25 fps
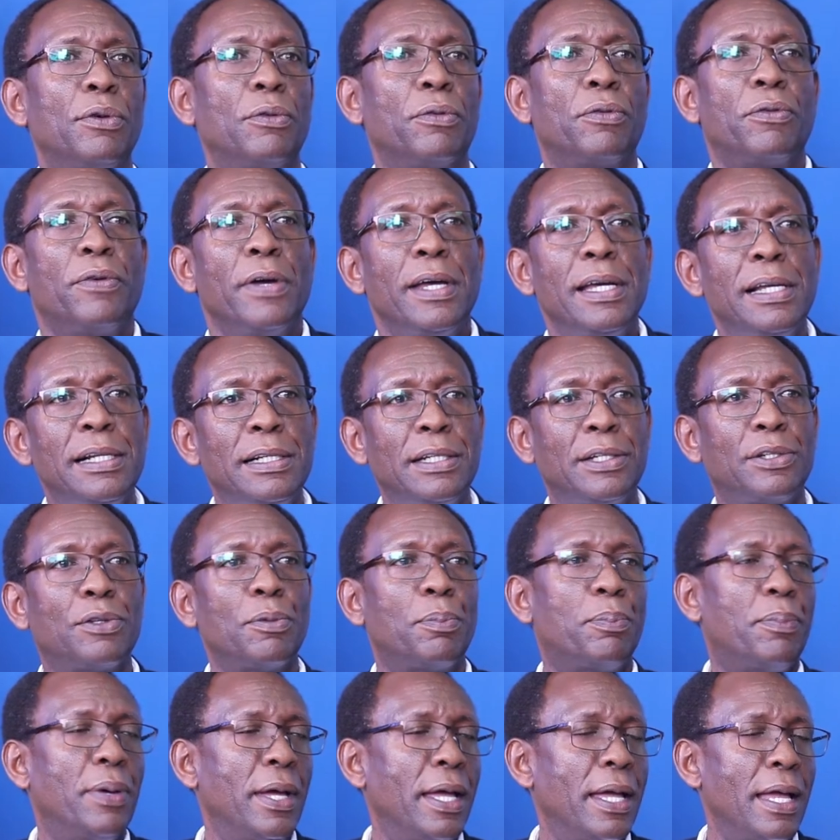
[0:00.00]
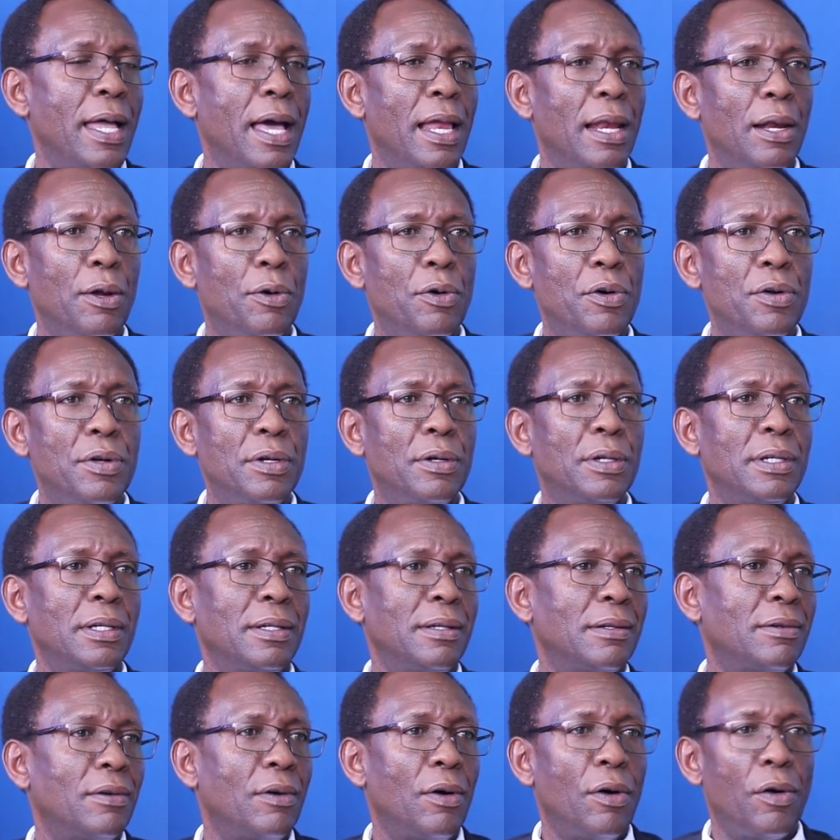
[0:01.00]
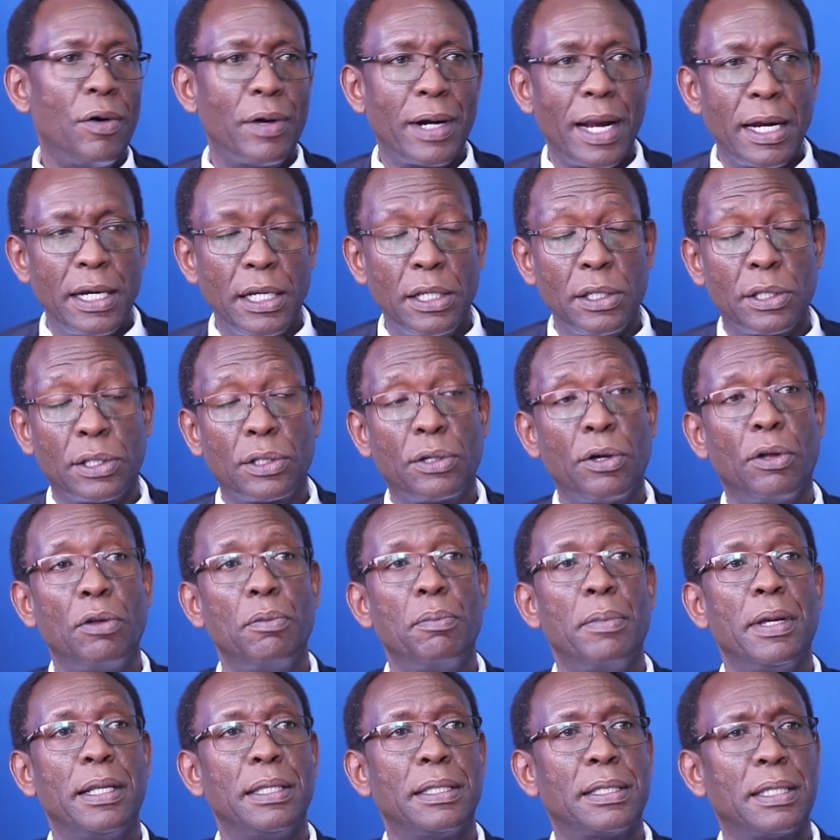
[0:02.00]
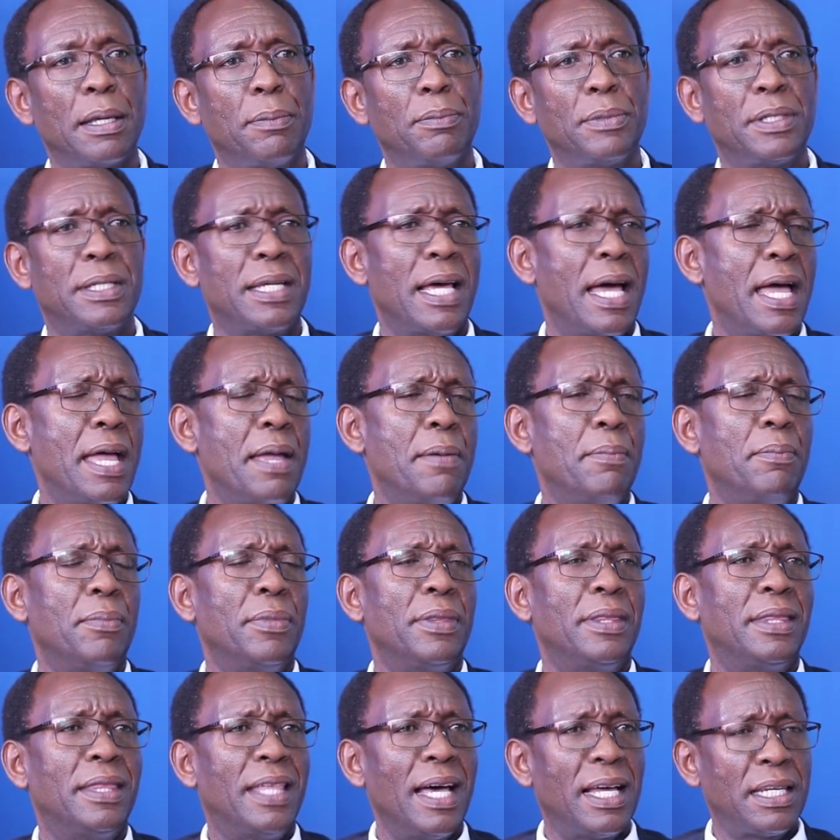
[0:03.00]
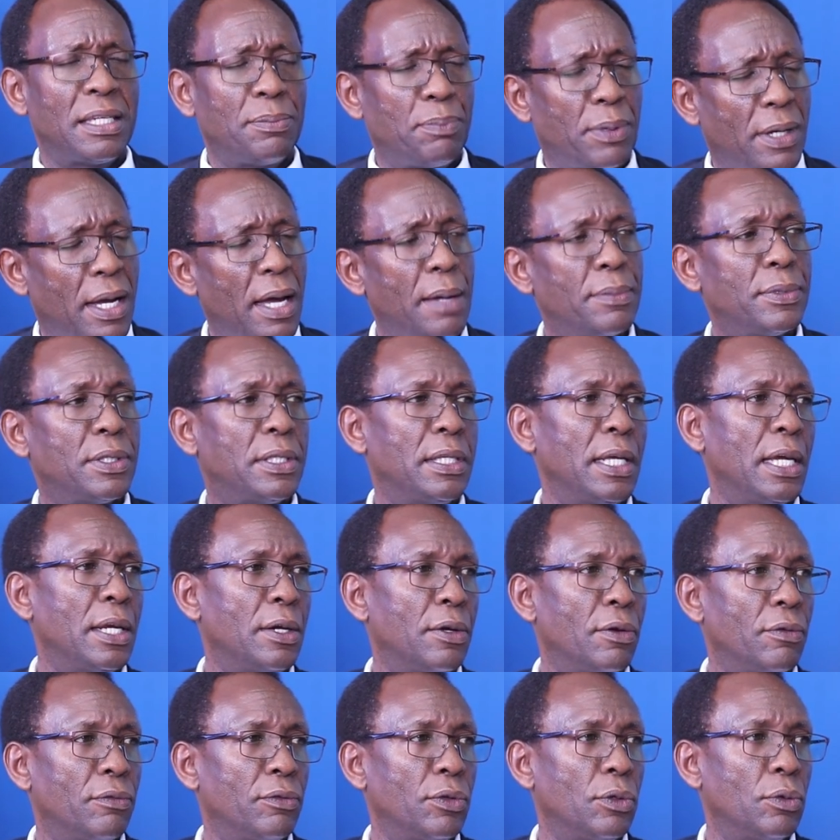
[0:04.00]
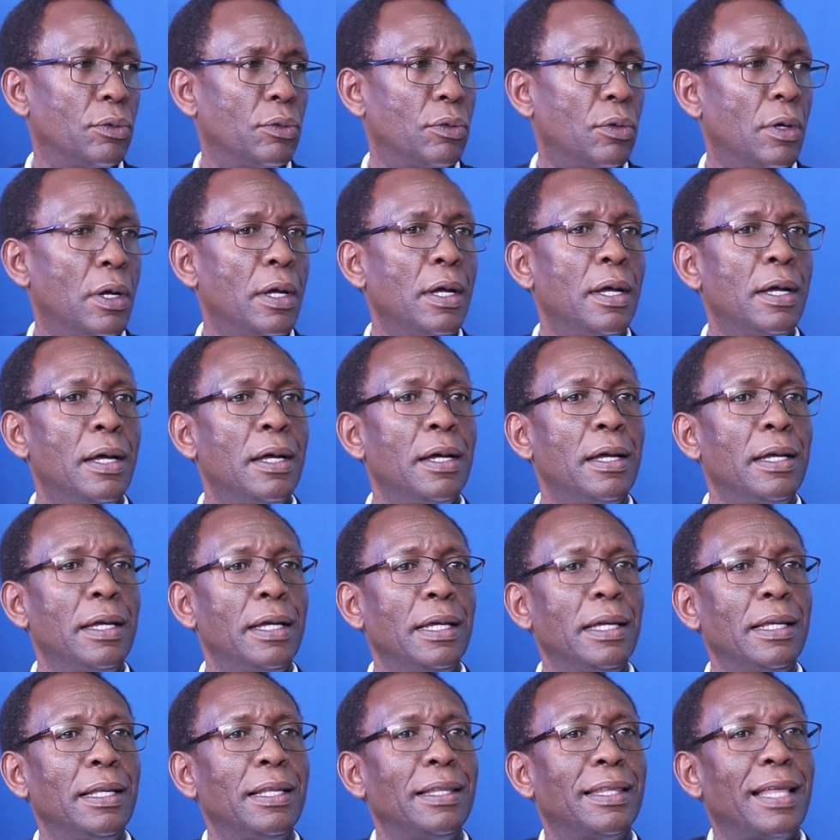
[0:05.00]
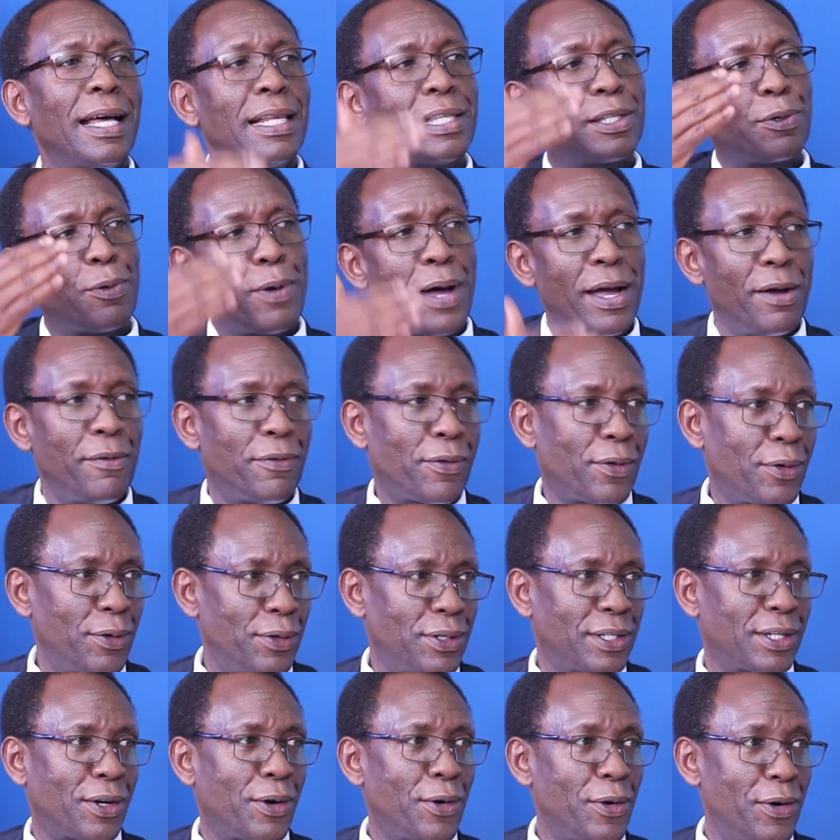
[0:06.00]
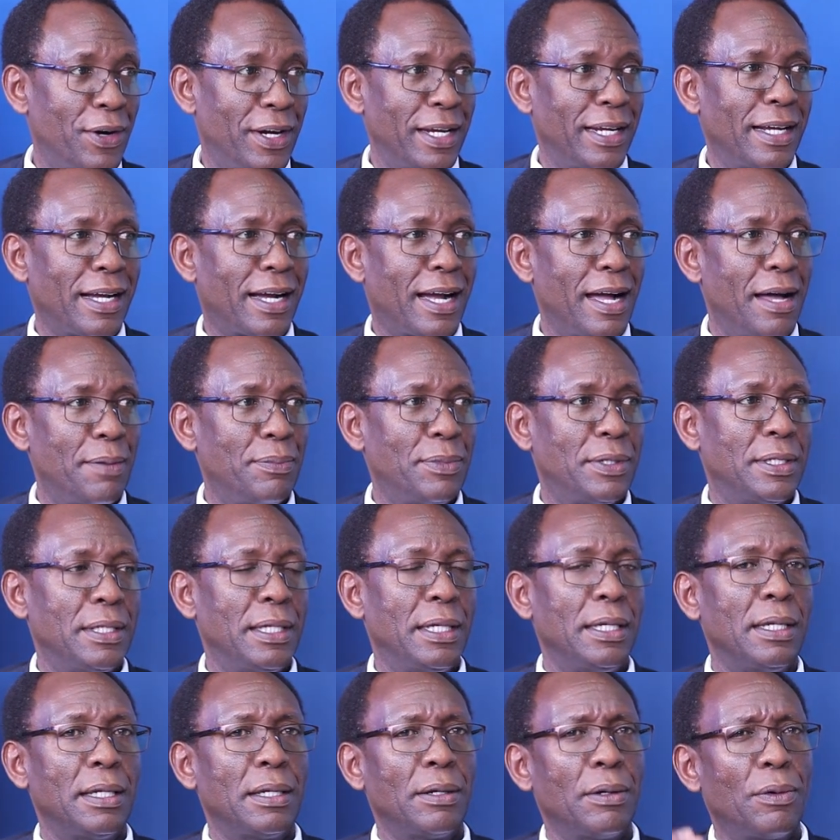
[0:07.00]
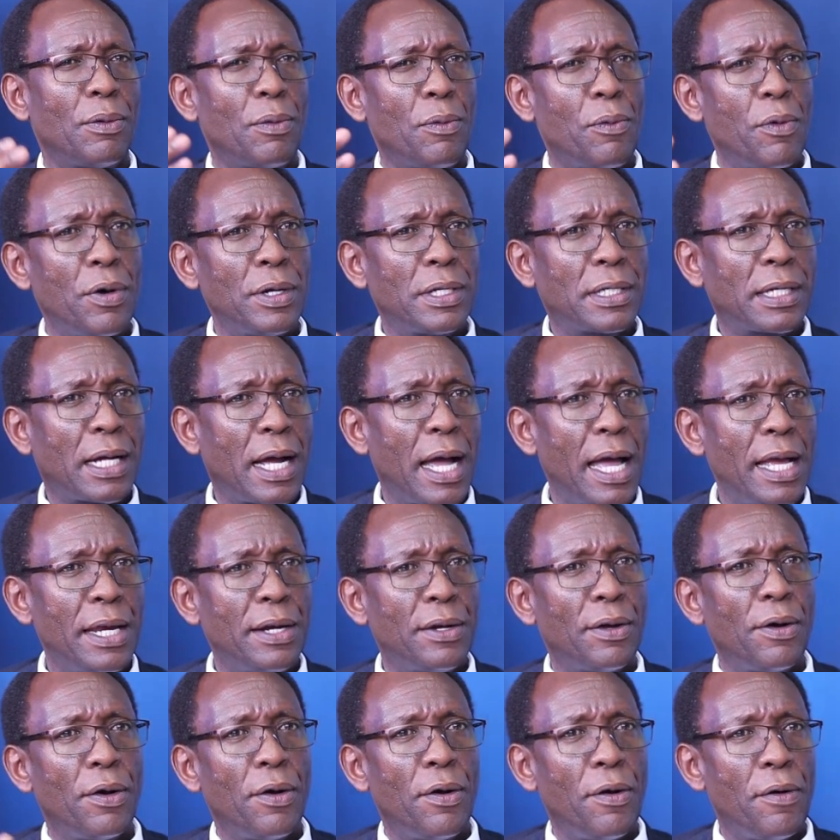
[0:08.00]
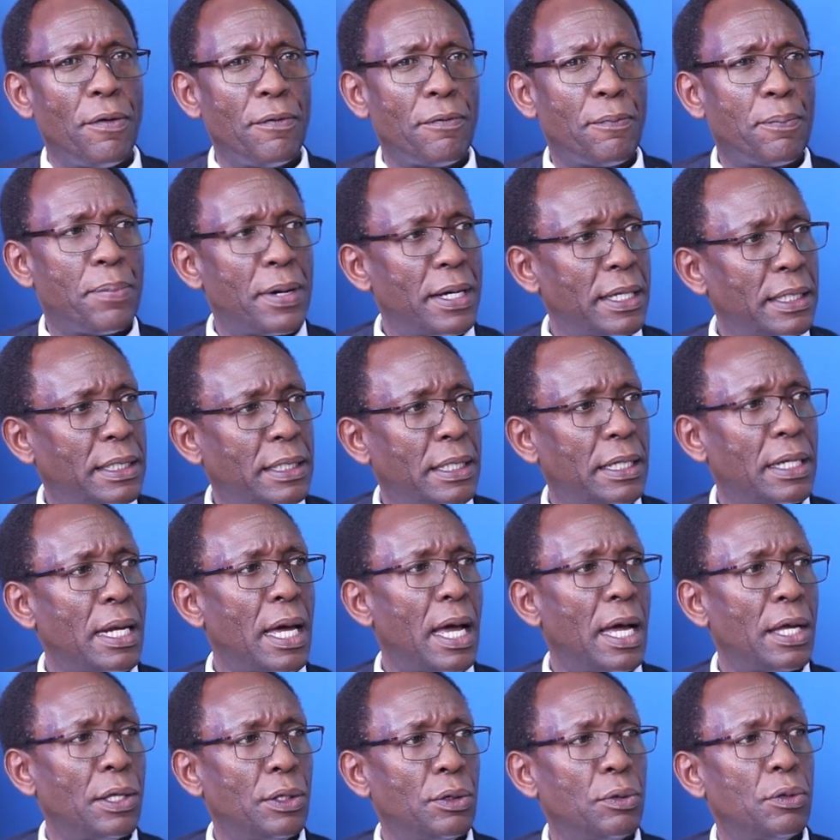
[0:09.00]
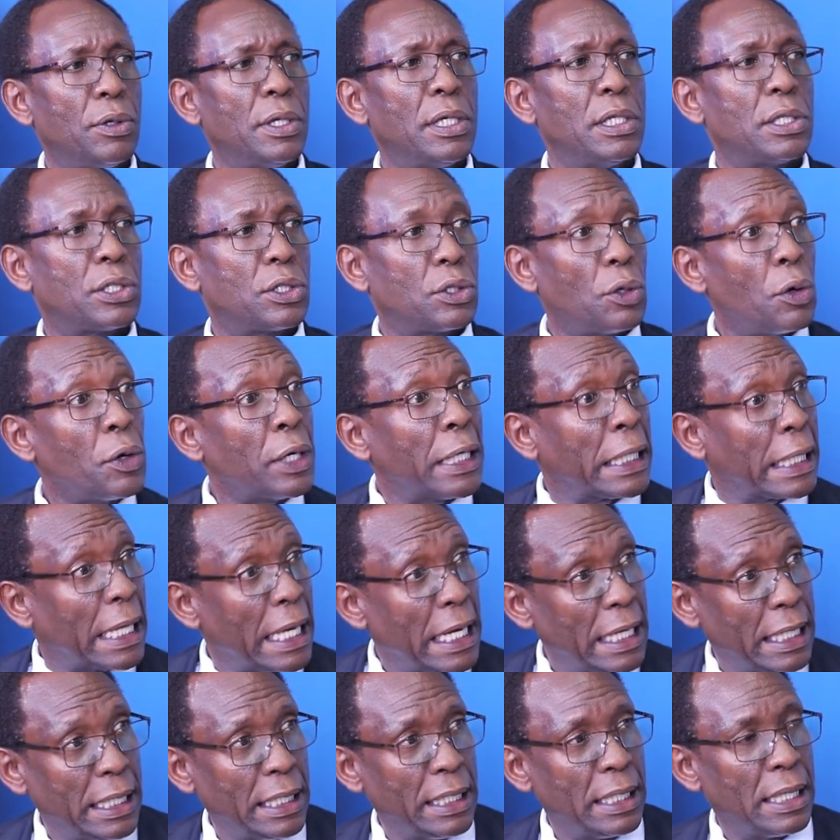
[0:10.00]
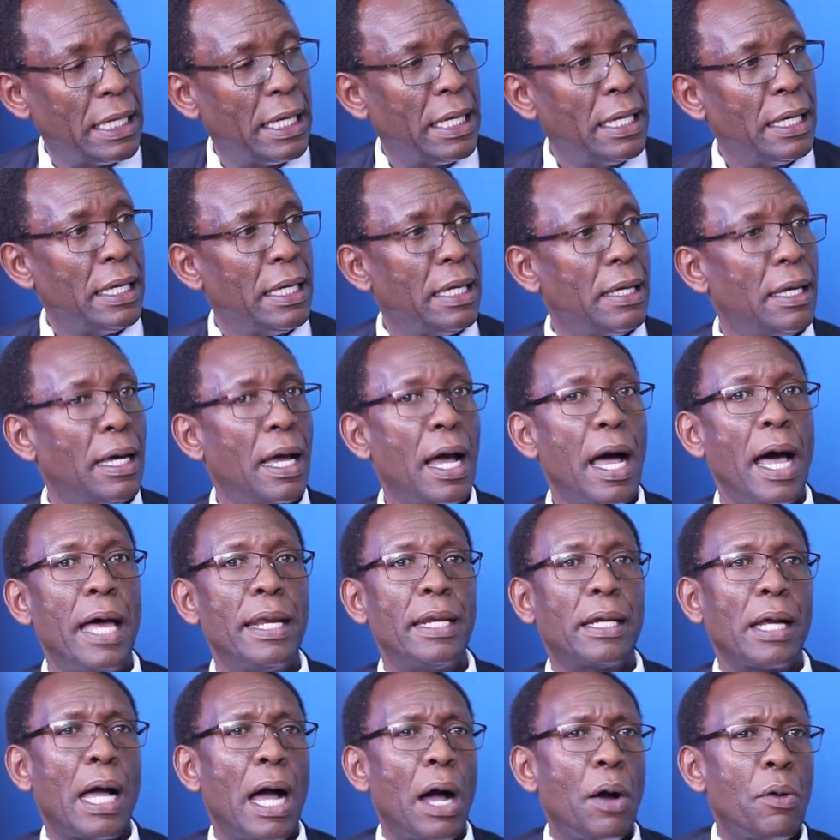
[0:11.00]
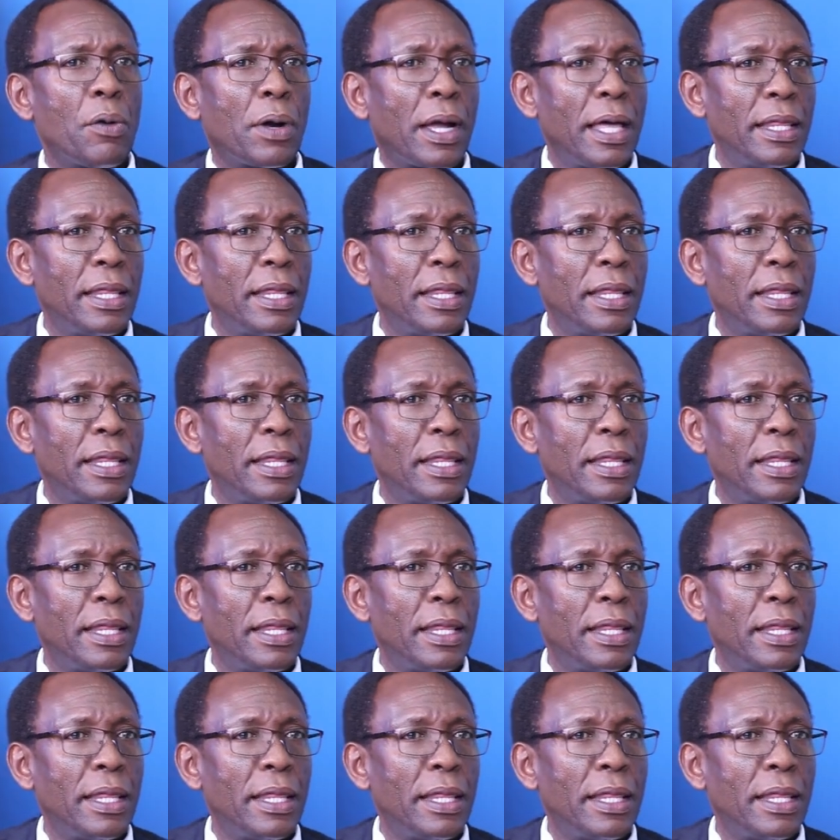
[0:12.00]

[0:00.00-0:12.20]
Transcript: you failed to pay a loan or an installment sometime, that becomes the end of you. That's why, of course, scoring comes in. What kind of person are you historically? And how